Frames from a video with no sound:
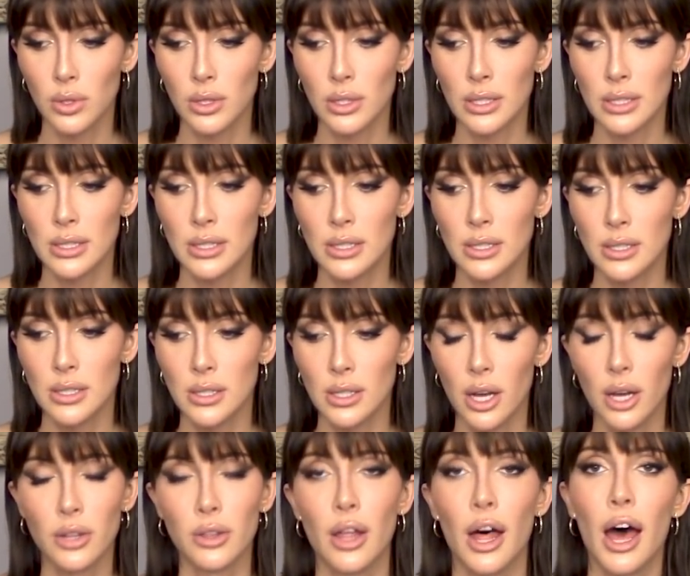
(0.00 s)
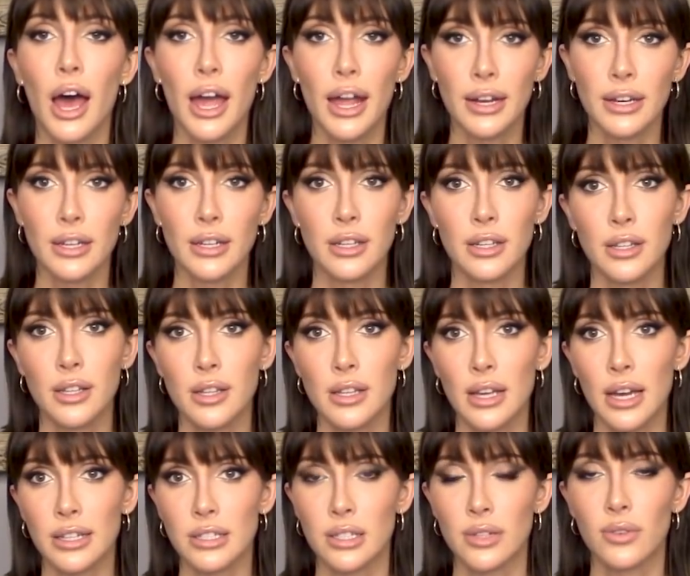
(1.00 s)
this online and the
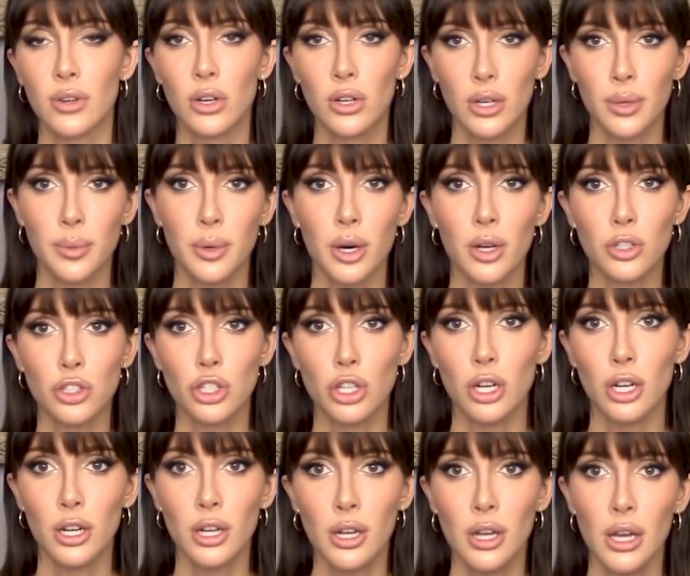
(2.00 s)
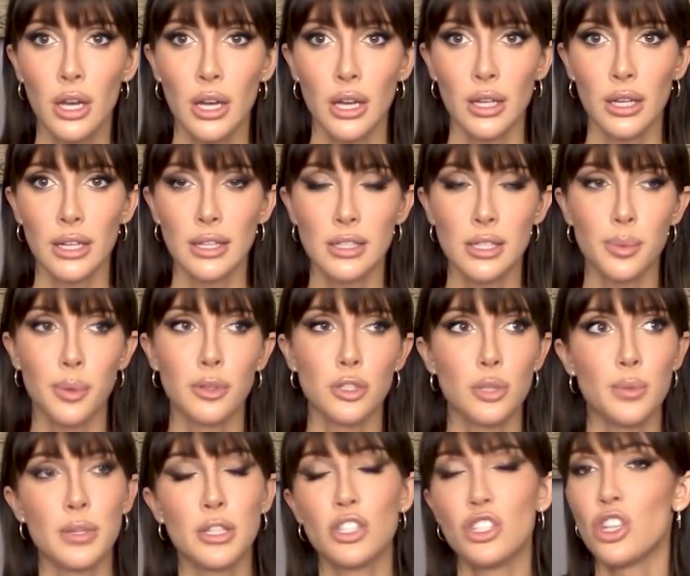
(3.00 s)
idea of hookup culture it's supposed
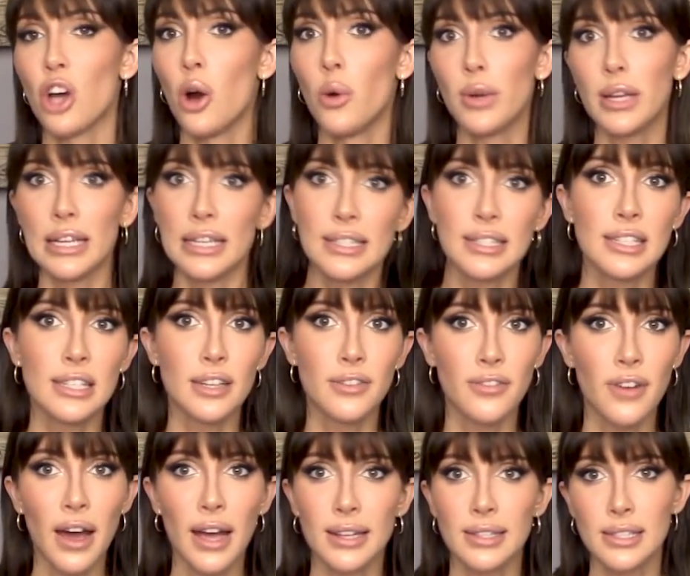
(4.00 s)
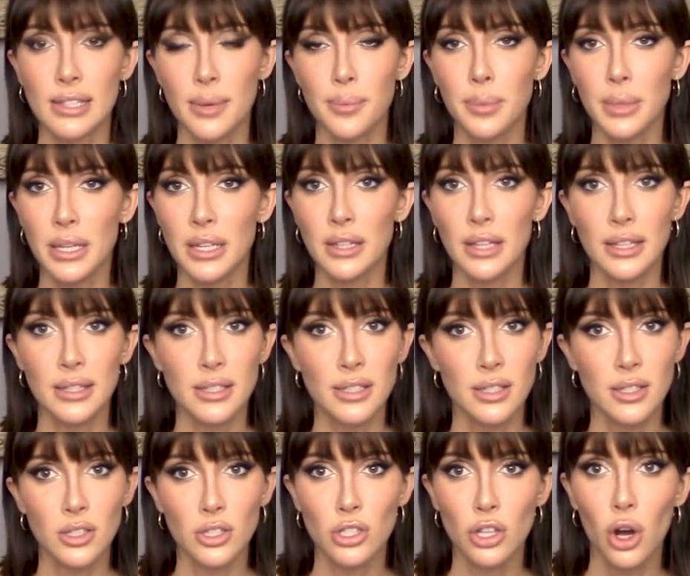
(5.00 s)
to be so easy to find somebody that's
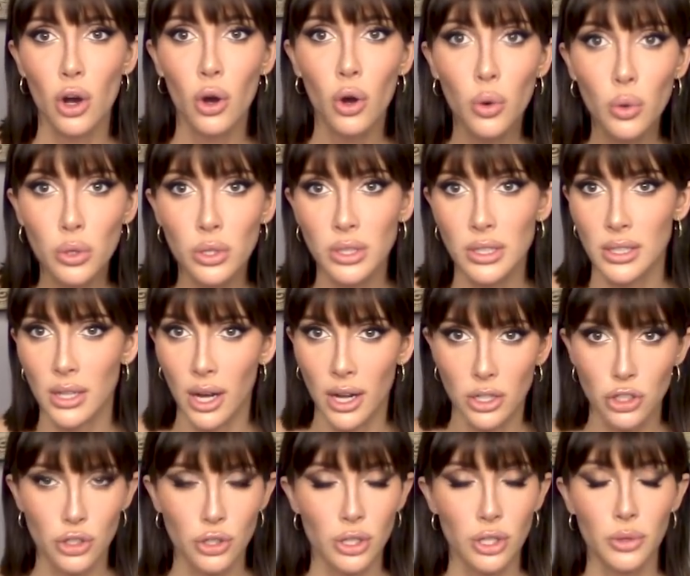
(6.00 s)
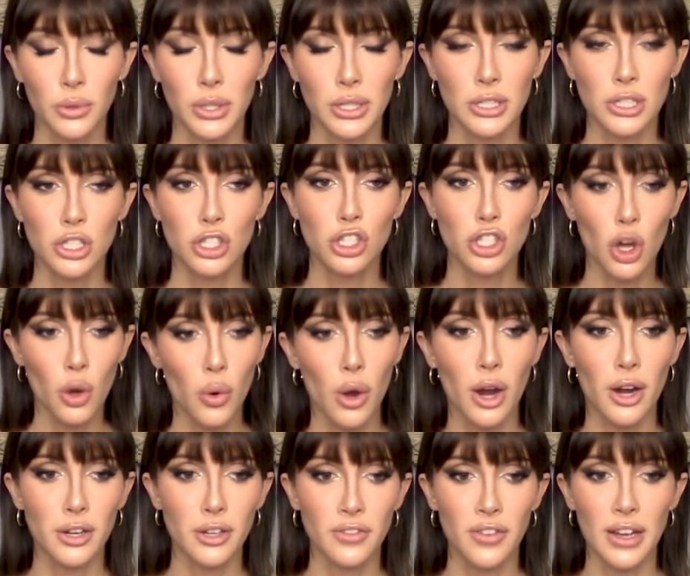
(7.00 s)
totally not true it is so
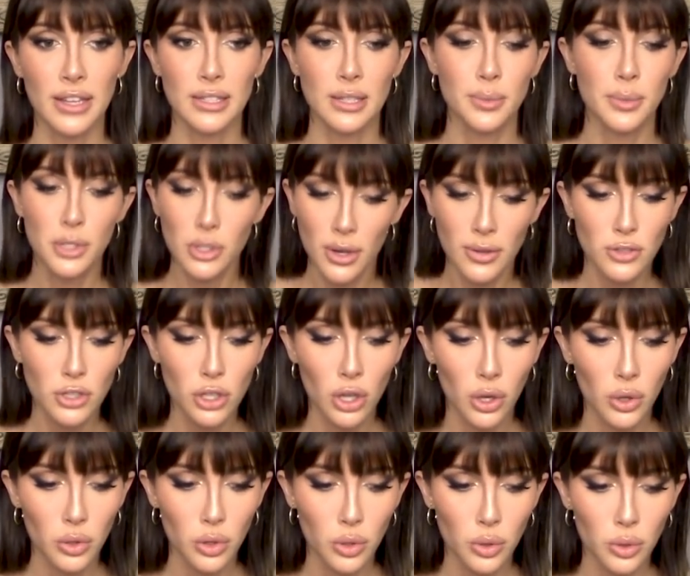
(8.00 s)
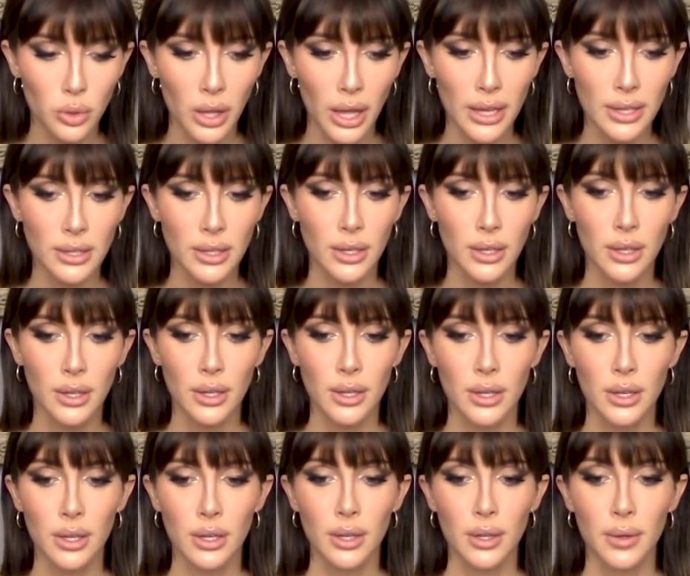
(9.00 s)
hard to find somebody you have to go through like
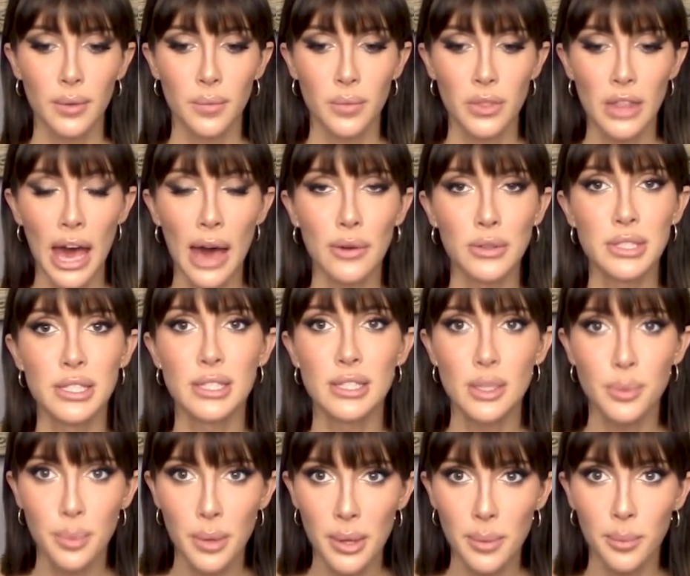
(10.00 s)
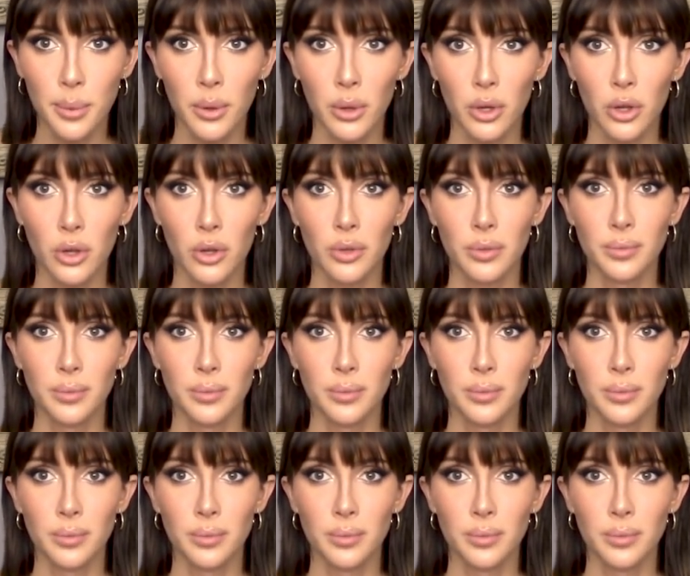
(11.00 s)
thousands of people